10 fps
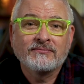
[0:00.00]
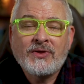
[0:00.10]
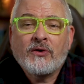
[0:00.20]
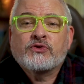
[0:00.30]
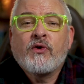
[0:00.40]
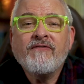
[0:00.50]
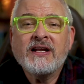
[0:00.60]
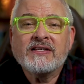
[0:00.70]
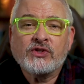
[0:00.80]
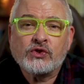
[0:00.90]
Now, as
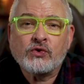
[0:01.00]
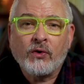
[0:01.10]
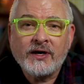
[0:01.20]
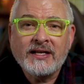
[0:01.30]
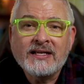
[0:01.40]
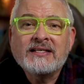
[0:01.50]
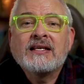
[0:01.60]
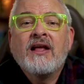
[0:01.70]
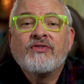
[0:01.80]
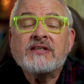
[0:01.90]
riveting as the story is,
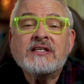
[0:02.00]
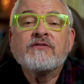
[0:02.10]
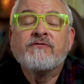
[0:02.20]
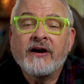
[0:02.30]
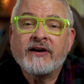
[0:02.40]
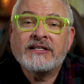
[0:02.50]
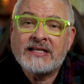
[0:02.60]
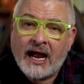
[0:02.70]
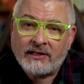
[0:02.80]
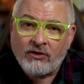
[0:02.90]
this is very
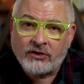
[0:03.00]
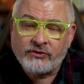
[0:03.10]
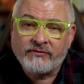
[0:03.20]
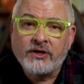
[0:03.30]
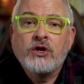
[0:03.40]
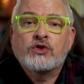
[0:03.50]
dialogue-driven,